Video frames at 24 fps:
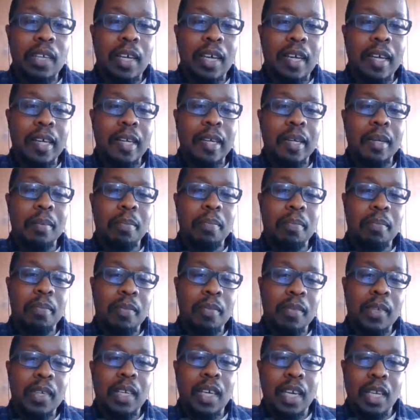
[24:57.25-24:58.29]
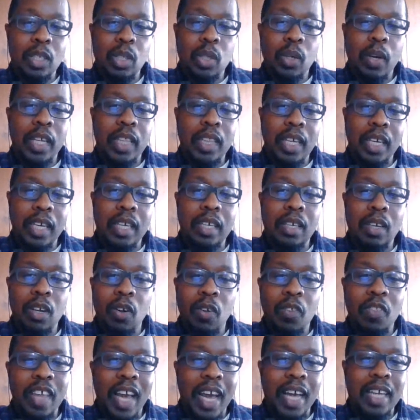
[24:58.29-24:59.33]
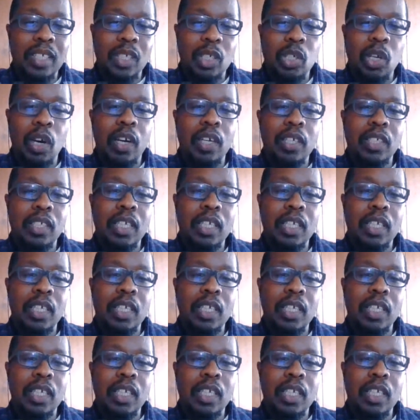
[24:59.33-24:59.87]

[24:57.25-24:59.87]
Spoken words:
Um, and so I think that starts